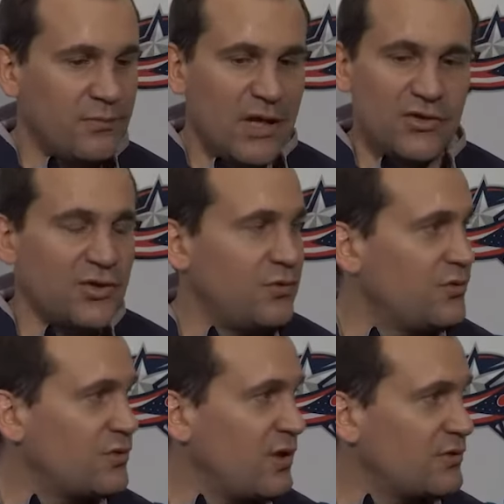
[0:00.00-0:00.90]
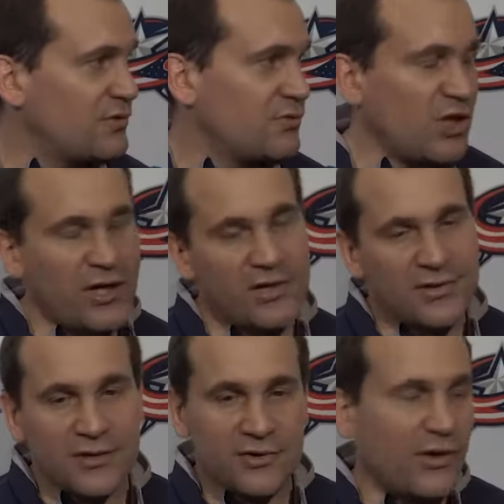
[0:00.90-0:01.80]
issues, as JD
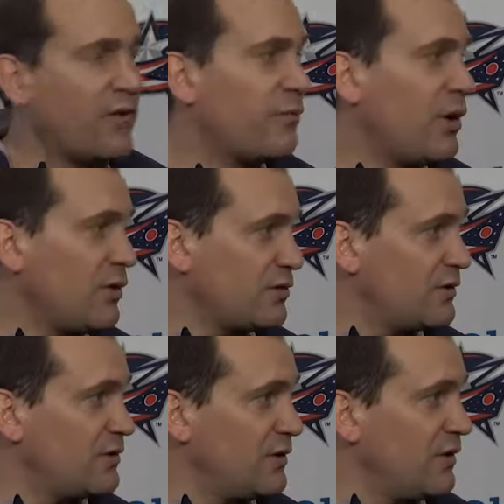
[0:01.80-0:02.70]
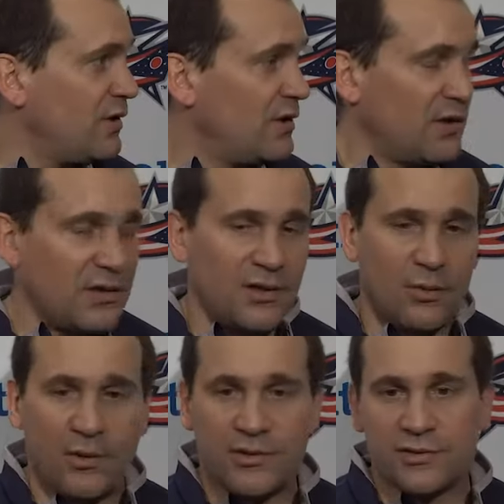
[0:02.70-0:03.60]
says, curveballs. You
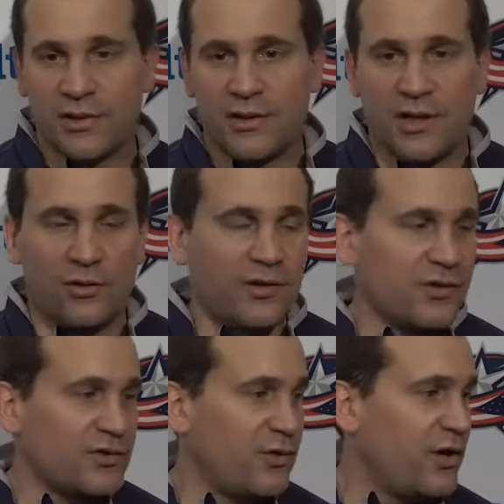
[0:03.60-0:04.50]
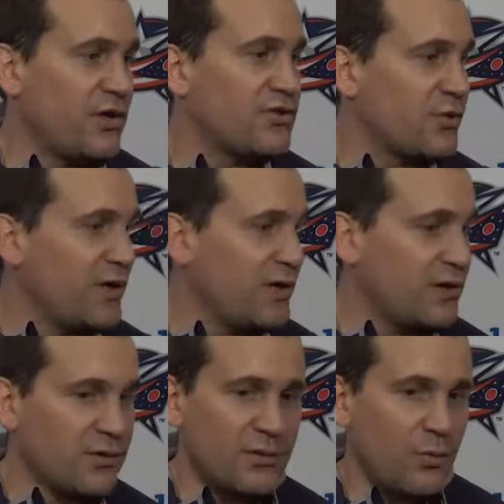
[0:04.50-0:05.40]
know, whether it's an illness or an injury
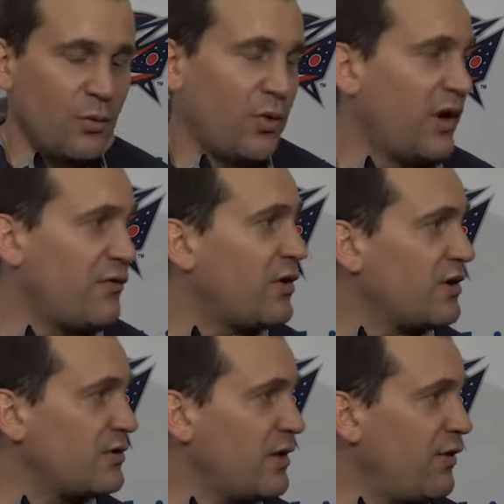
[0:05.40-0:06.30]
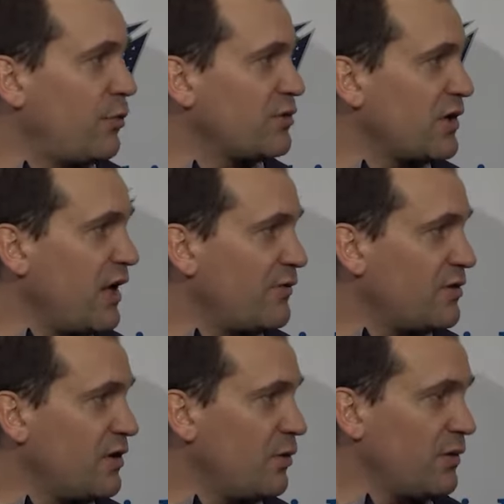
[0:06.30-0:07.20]
or whatever it is, everyone's going to have
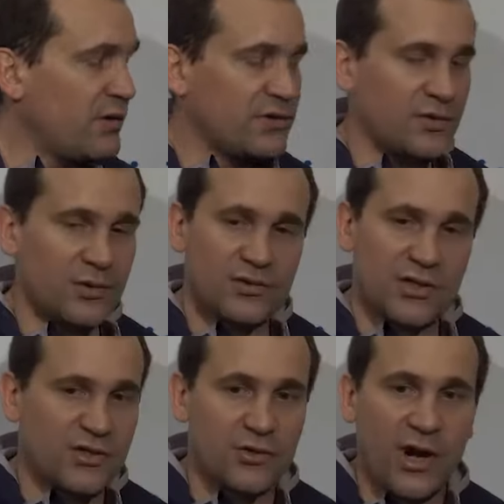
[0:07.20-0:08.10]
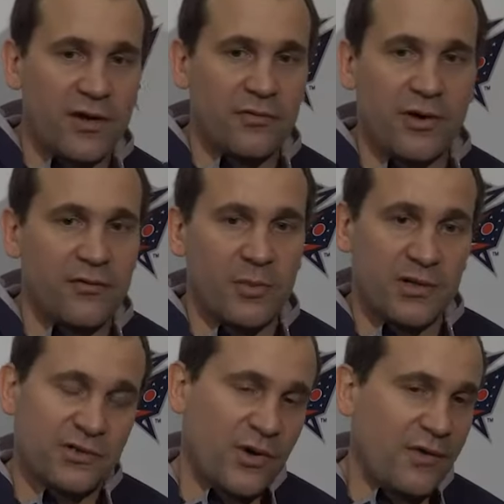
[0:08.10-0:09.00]
to deal with it. So it's a grind for
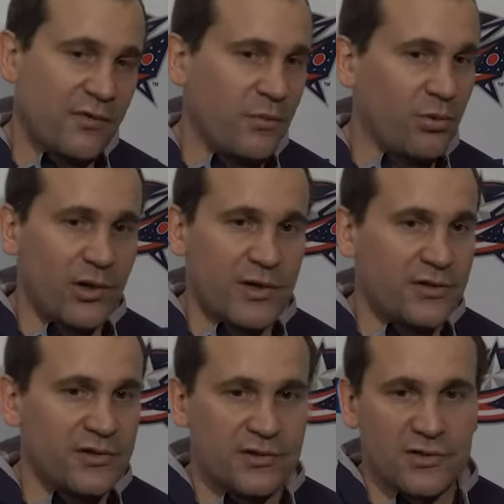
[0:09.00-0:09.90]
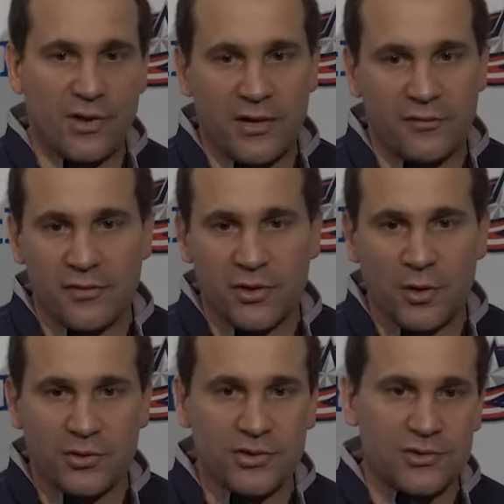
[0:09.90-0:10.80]
everybody. It's a grind for the players. It's a grind for the
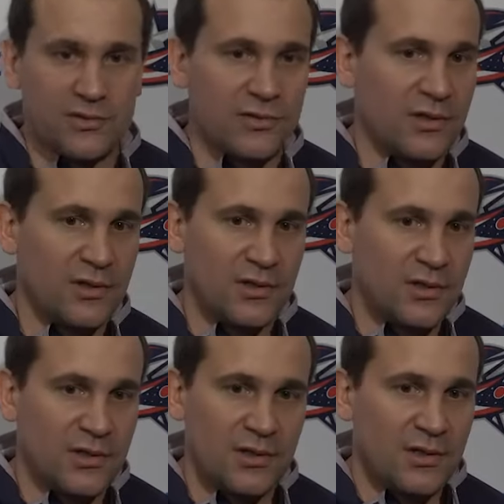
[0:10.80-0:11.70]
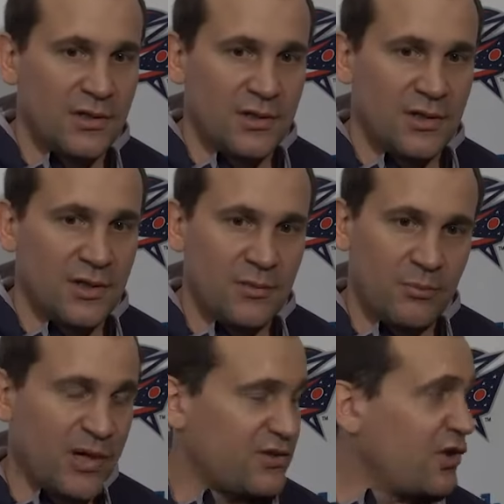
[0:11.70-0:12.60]
coaches.
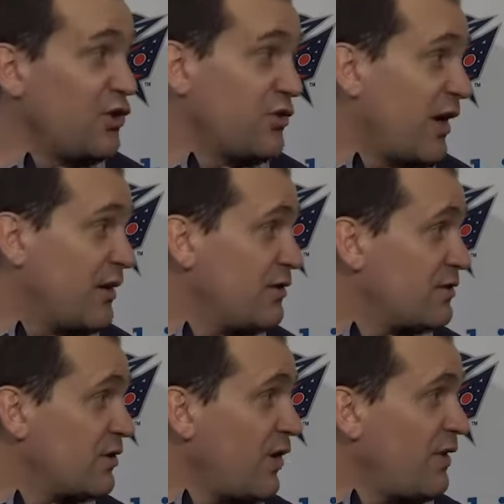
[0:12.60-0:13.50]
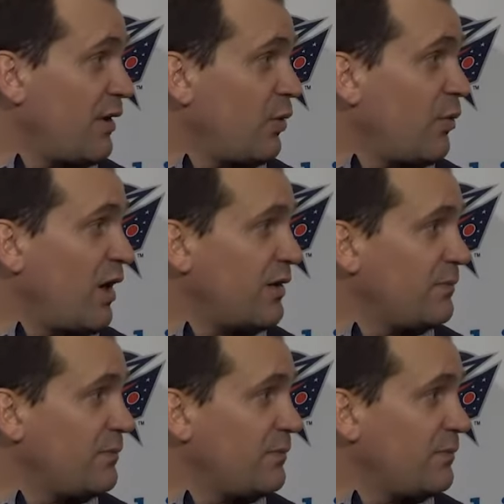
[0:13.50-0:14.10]
But it's a good grind. It's a grind that we want.